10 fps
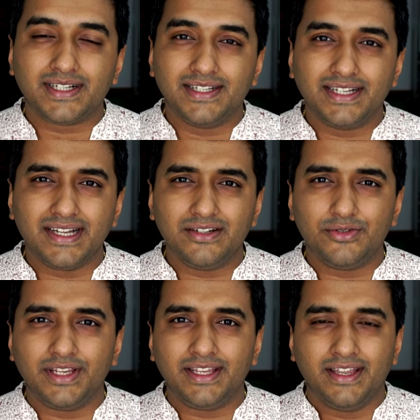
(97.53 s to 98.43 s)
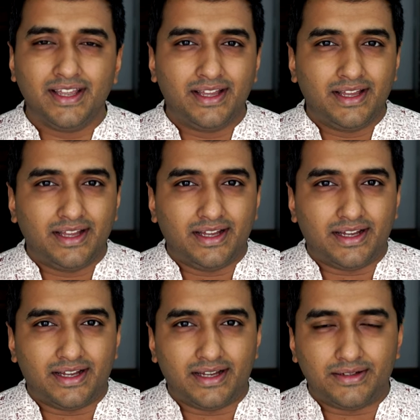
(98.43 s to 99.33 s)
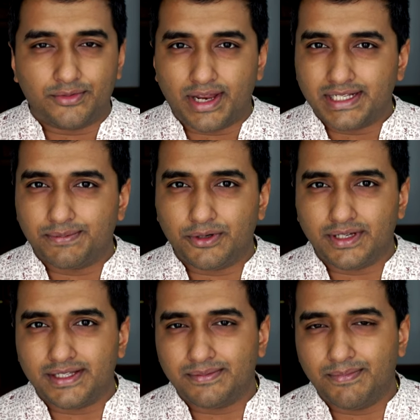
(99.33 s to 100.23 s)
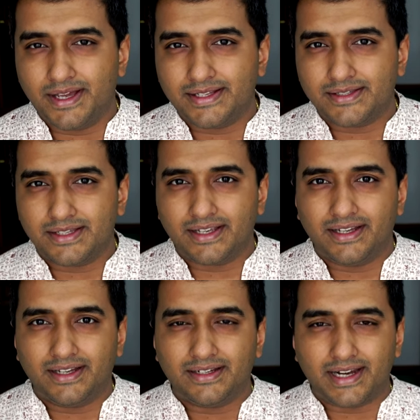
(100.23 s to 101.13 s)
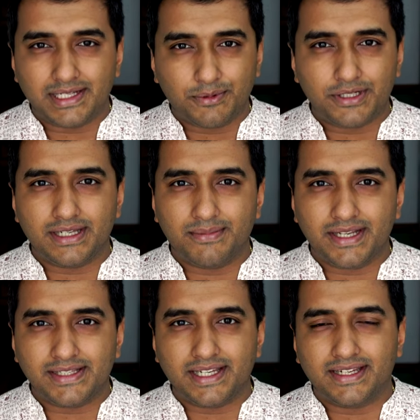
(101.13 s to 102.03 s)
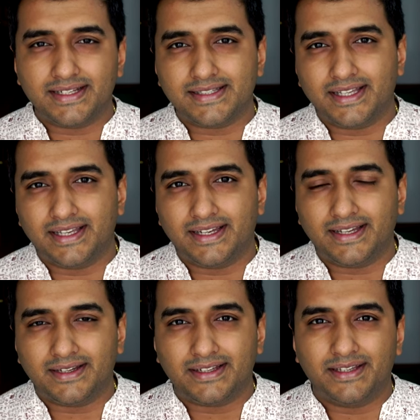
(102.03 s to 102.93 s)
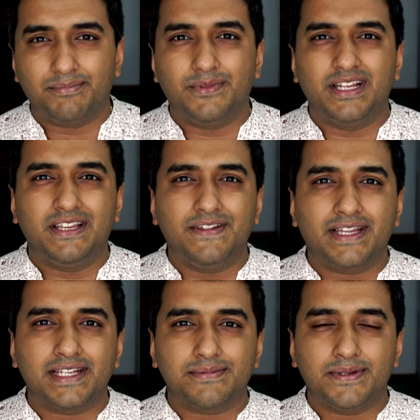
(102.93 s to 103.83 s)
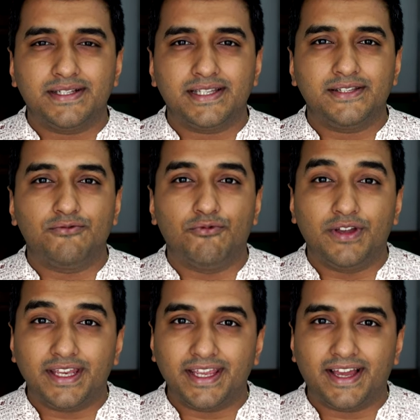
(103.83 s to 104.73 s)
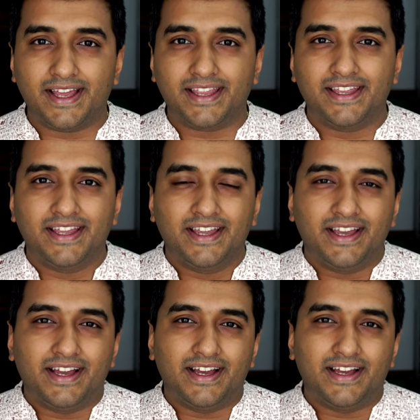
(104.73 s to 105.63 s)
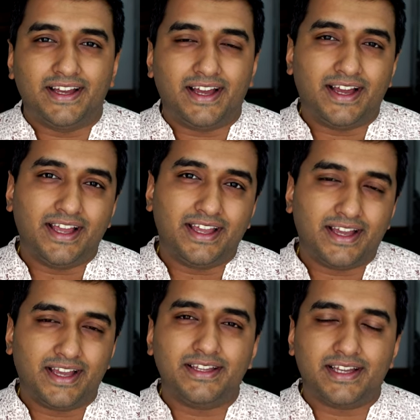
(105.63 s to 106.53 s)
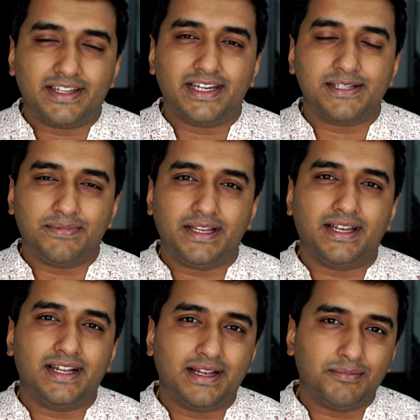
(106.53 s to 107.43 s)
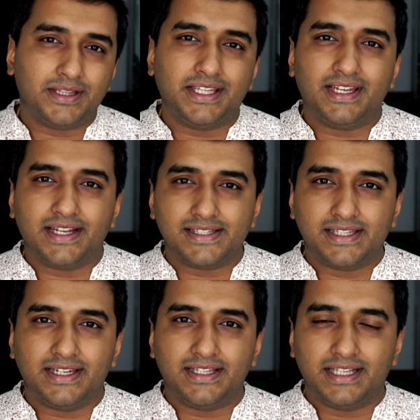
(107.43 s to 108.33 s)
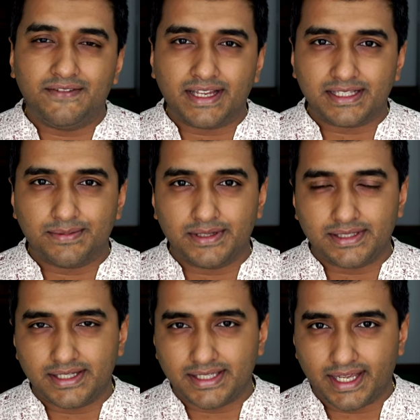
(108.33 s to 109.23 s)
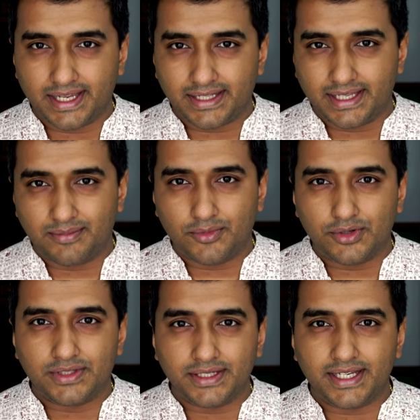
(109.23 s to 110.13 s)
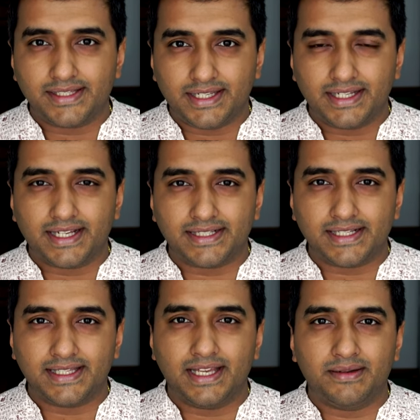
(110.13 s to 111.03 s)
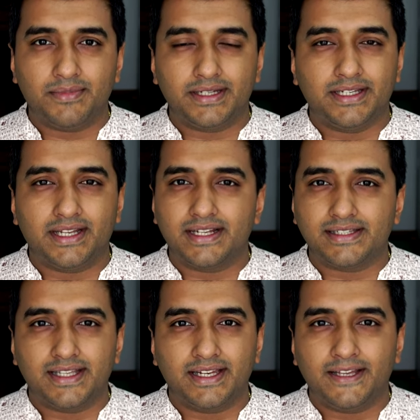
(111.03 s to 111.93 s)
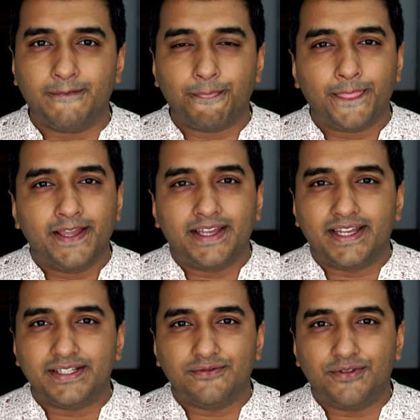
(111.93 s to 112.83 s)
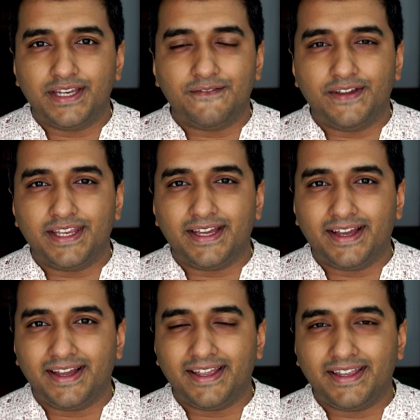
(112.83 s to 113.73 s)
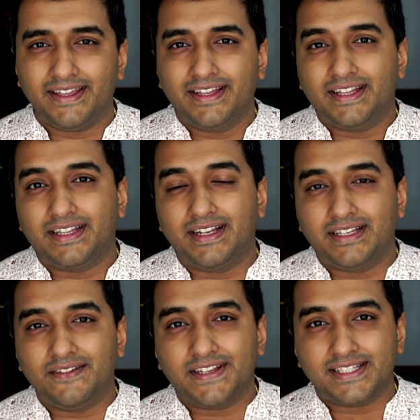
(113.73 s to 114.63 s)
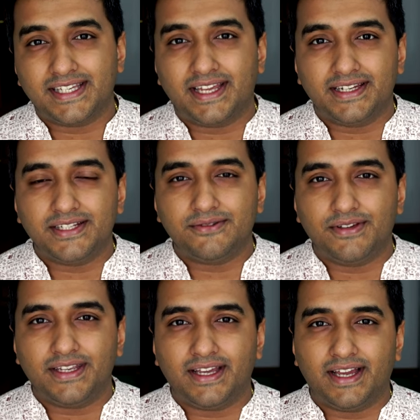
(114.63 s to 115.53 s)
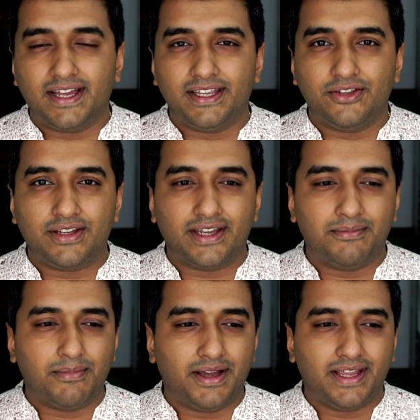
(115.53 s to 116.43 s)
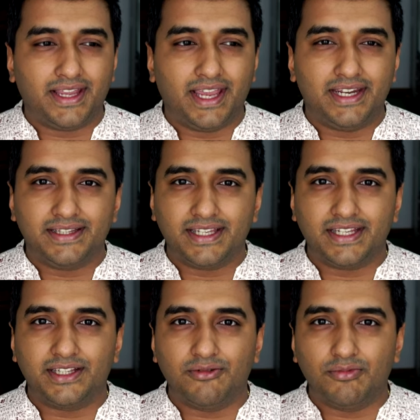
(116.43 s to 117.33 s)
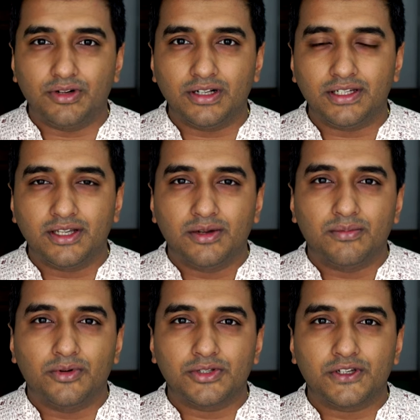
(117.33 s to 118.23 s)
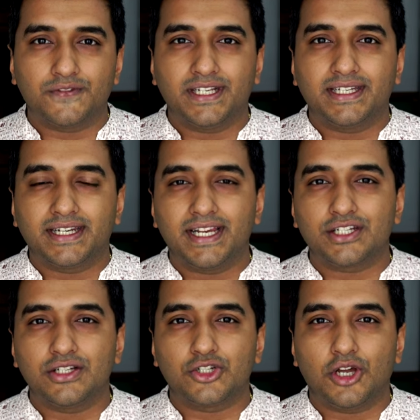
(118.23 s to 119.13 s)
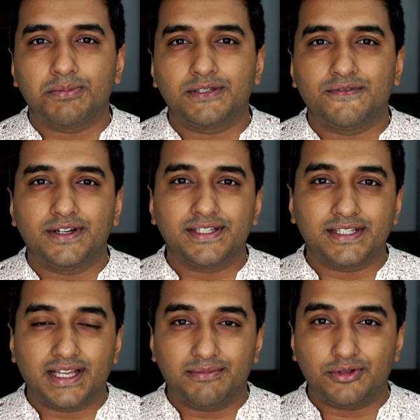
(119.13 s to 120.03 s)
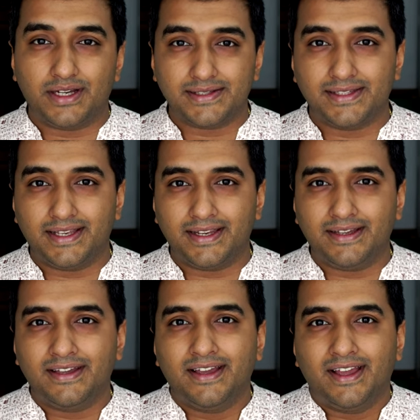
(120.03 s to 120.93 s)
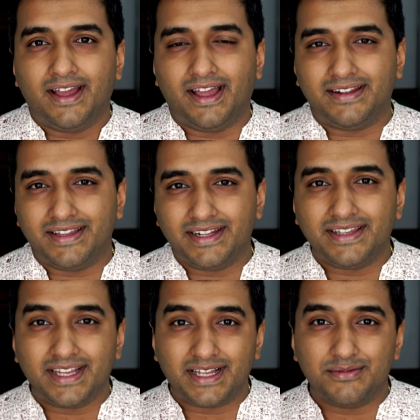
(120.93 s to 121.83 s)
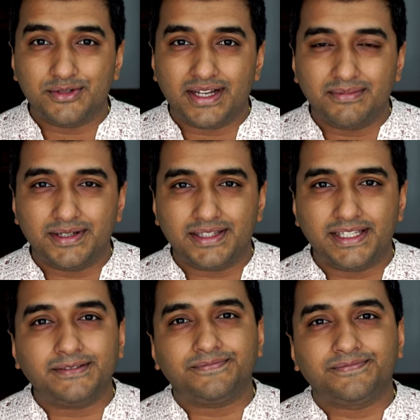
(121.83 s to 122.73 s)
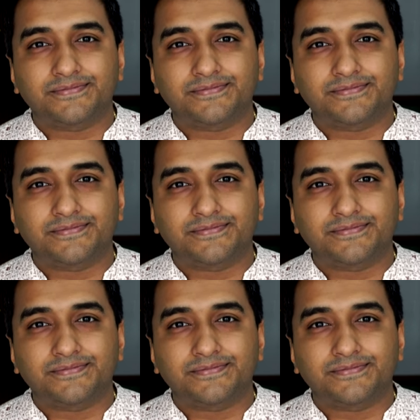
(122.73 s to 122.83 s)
the country. Transport is best. Transport is amazing in Astana. The living expense is very high. I can explain. Almaty and Astana, the living expense is higher than most cities in Kazakhstan, but in Astana it's very, very high. The living standard is very high. You can buy anything in the world. Most of the international shops first come to Astana and then they come to Almaty.